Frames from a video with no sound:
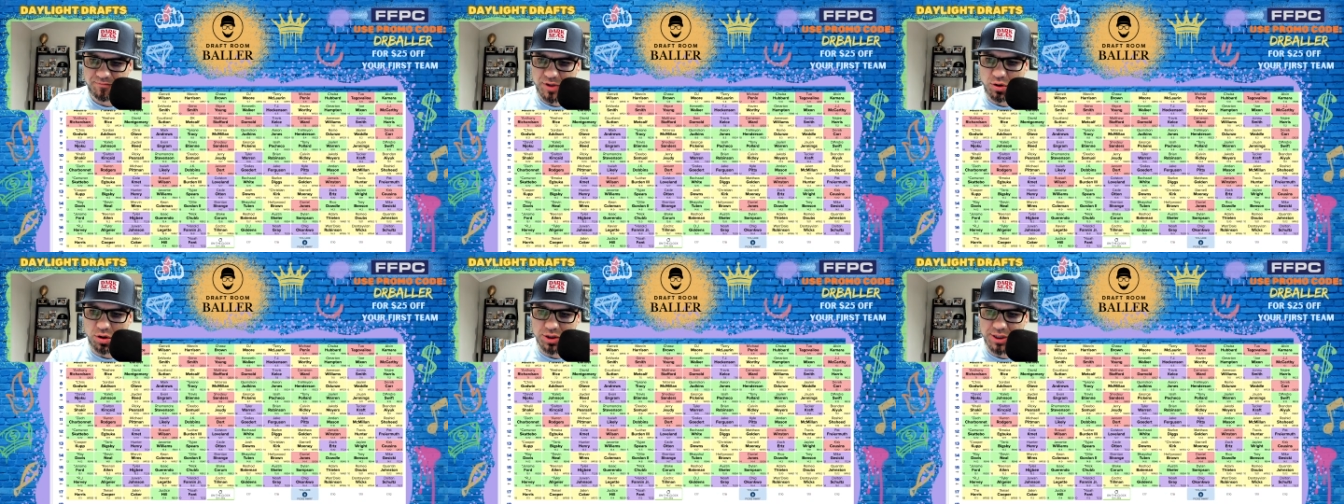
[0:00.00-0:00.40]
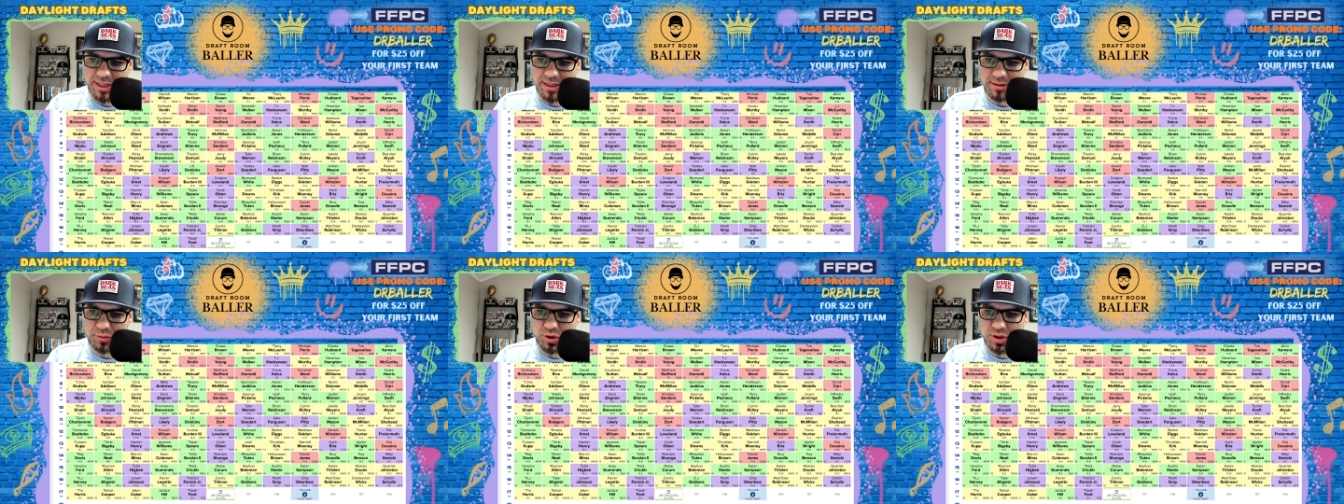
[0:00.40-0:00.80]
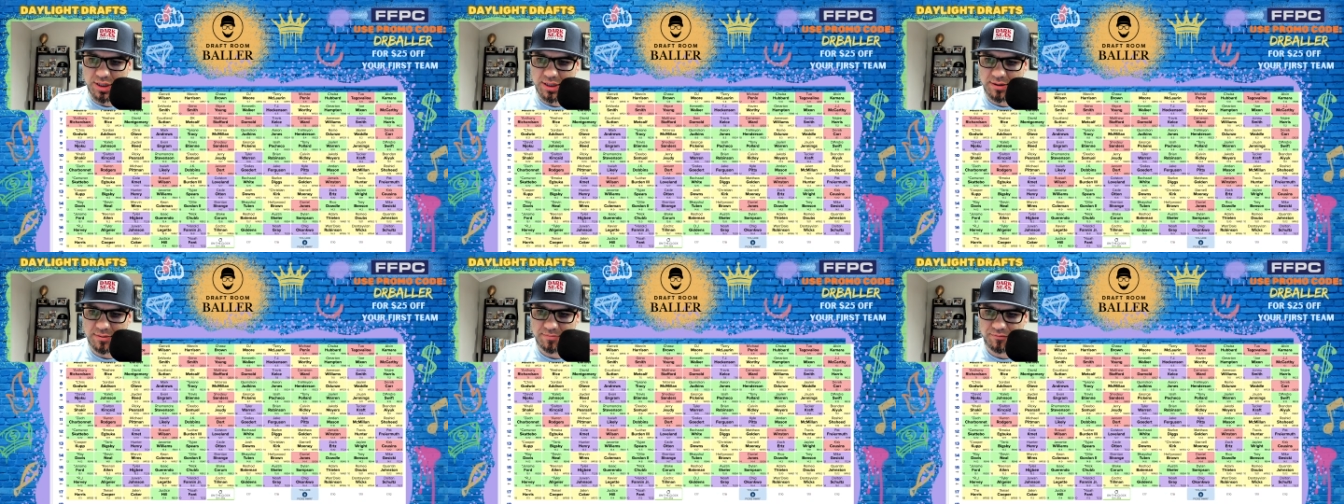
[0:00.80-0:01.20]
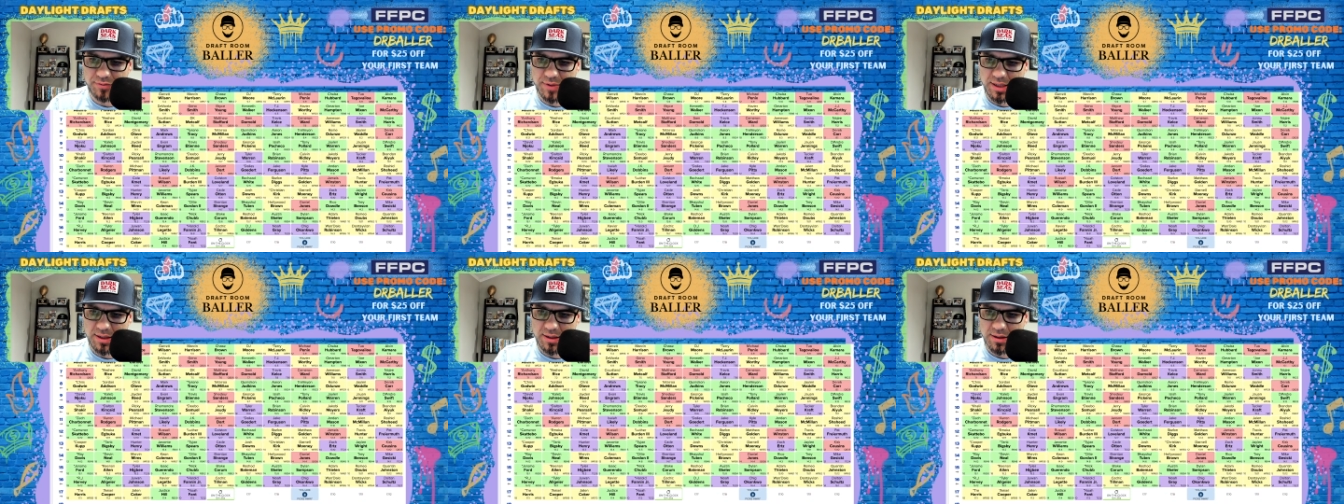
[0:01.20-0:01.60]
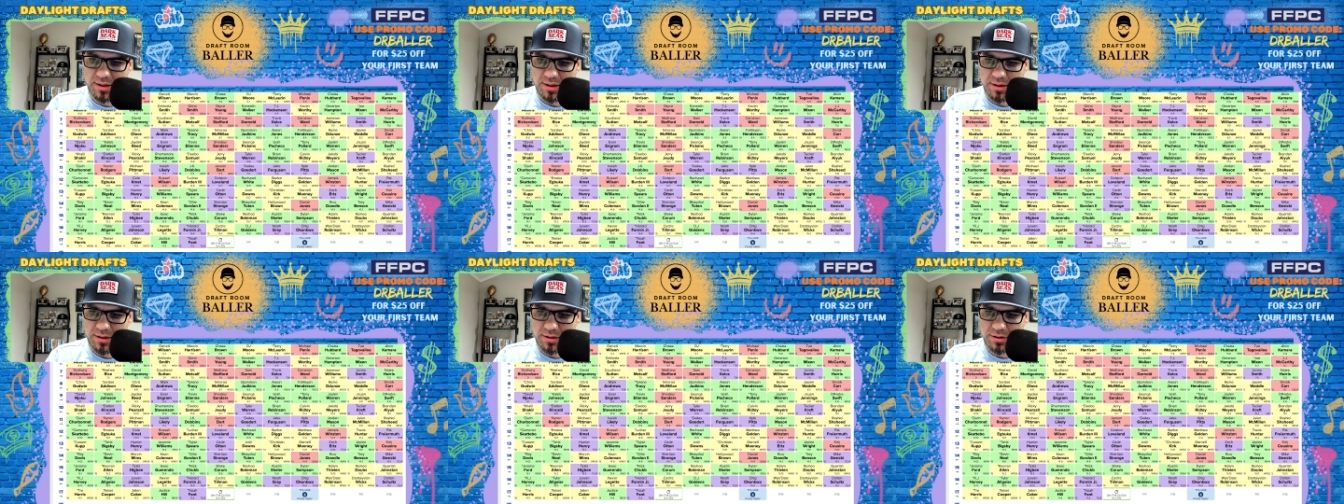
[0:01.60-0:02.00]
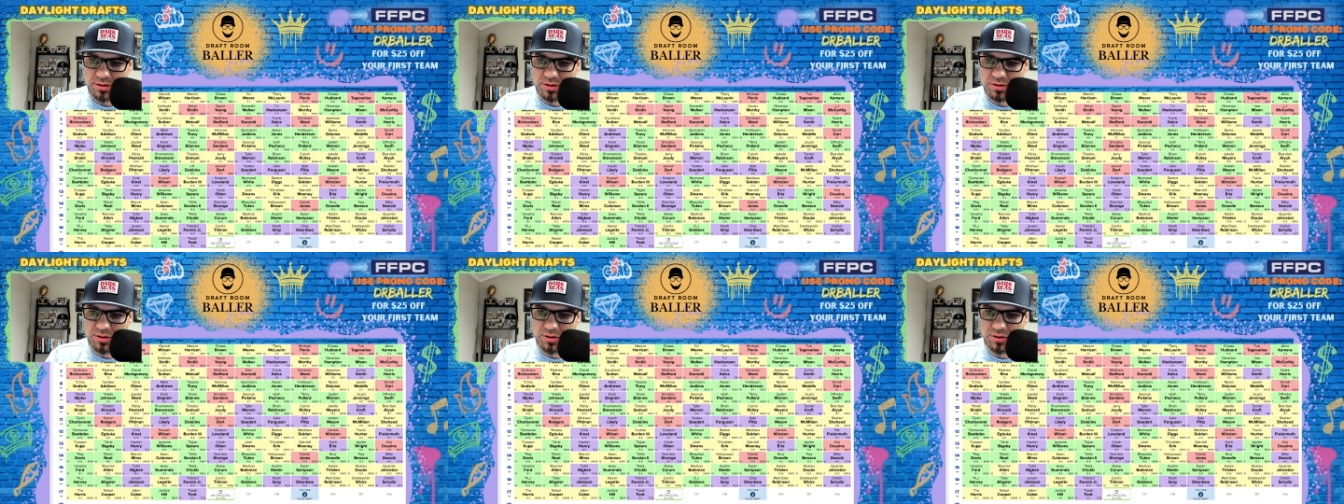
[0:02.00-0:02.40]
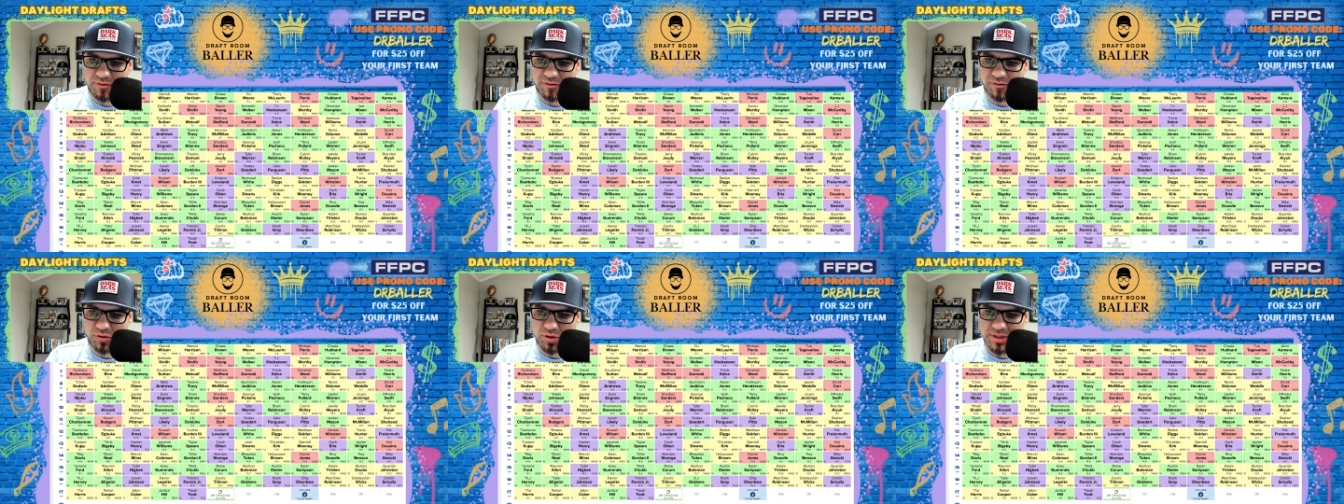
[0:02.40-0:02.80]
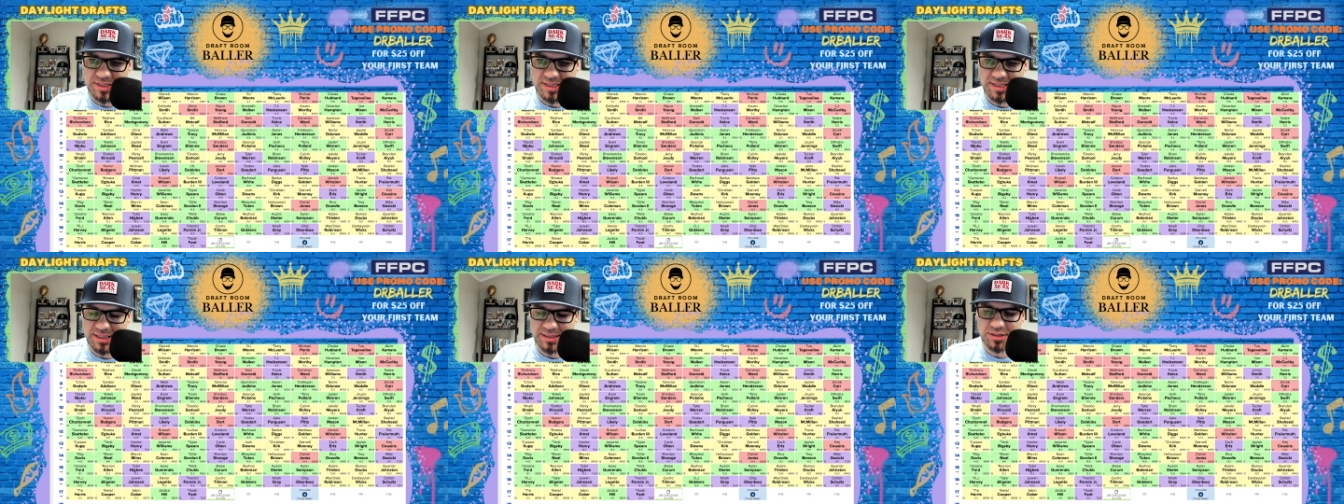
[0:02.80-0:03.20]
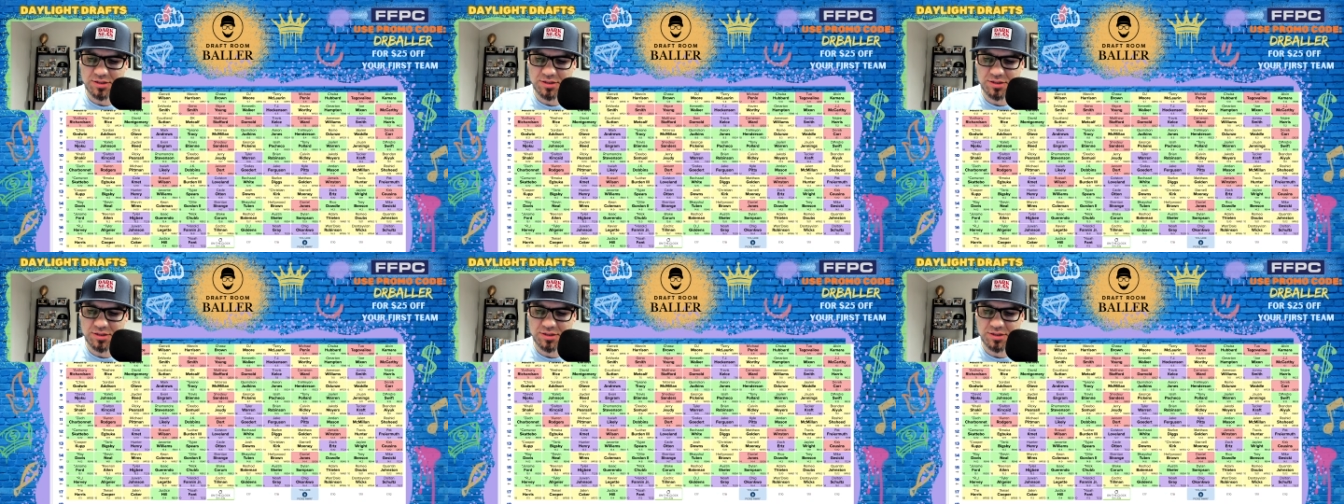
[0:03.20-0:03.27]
Golden, and Mooney. 2, 4, 6.